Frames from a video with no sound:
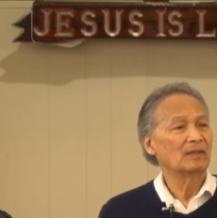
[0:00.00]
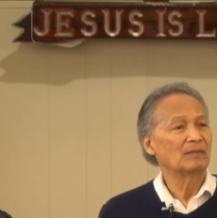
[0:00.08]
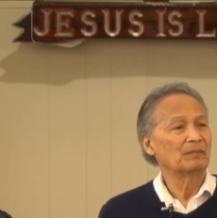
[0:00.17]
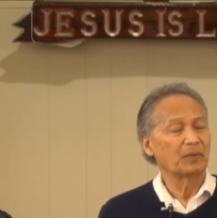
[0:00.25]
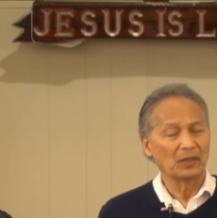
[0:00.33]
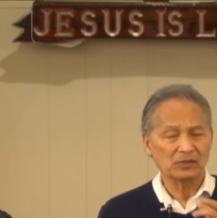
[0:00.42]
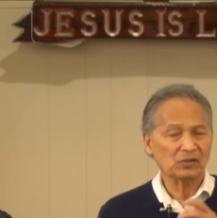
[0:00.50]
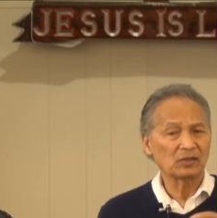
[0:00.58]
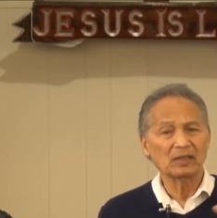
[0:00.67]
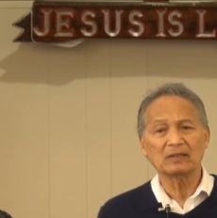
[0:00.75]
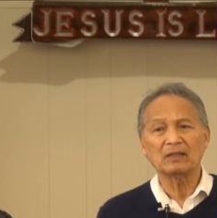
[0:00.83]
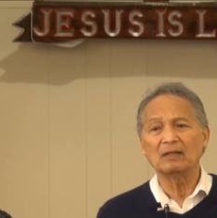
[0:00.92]

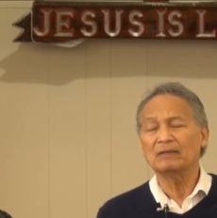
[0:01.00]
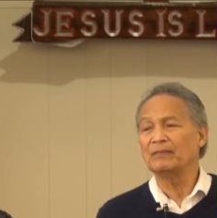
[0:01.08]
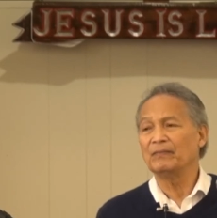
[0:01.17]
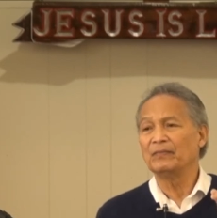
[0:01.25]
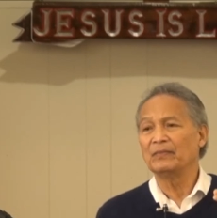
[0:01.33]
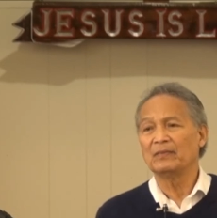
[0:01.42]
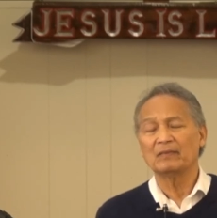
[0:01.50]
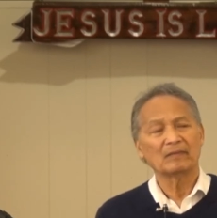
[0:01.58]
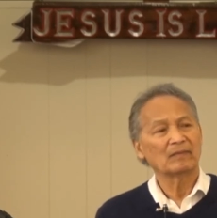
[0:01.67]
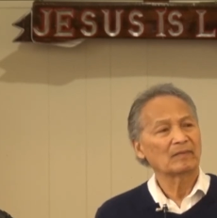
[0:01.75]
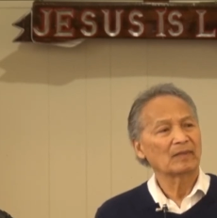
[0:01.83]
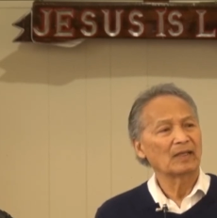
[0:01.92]
Placing it
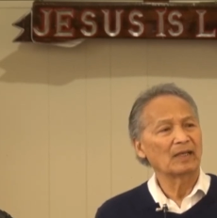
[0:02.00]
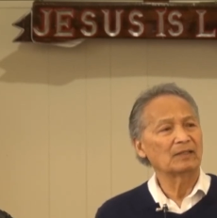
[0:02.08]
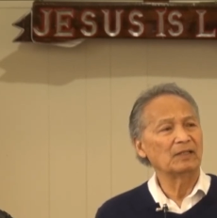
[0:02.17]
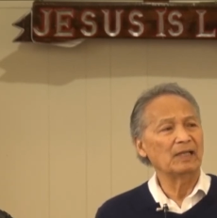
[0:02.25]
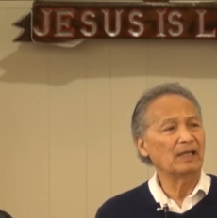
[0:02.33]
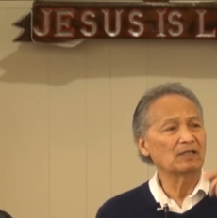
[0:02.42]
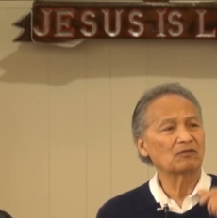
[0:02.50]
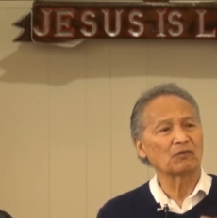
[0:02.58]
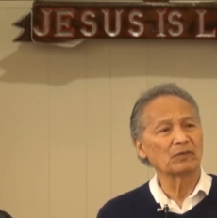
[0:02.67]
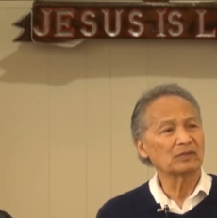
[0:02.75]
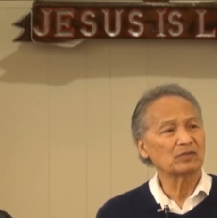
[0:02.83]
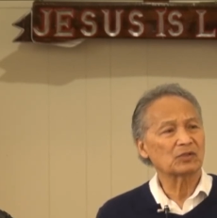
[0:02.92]
at the
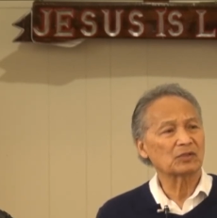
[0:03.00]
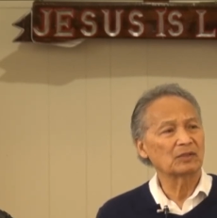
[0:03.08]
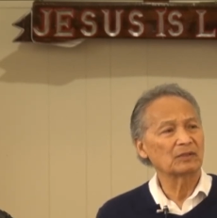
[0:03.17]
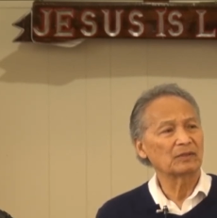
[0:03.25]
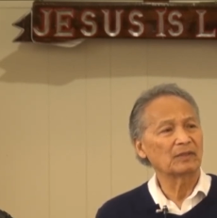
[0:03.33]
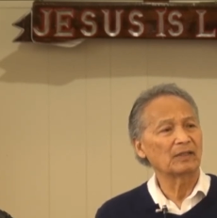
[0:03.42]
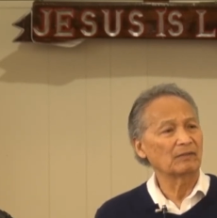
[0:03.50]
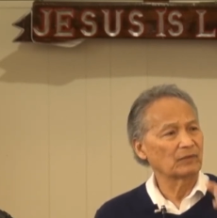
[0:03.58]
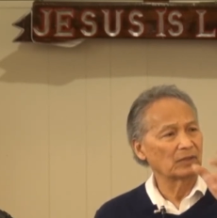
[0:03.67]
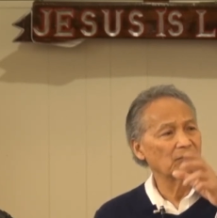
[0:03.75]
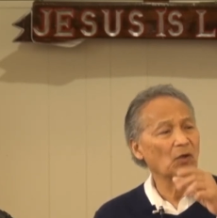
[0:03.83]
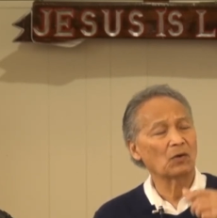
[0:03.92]
entrance,
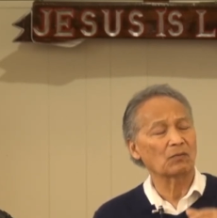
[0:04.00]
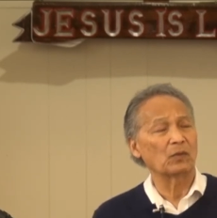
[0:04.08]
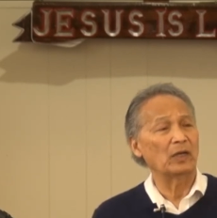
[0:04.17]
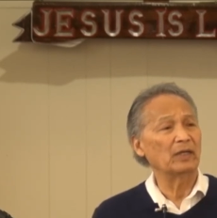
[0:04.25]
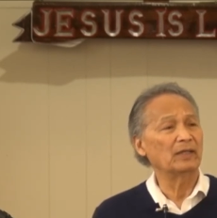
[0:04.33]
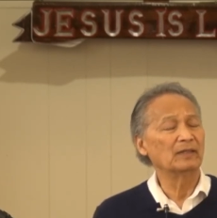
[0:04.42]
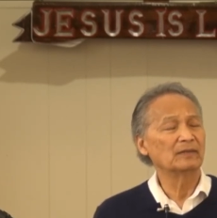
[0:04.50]
the doorway.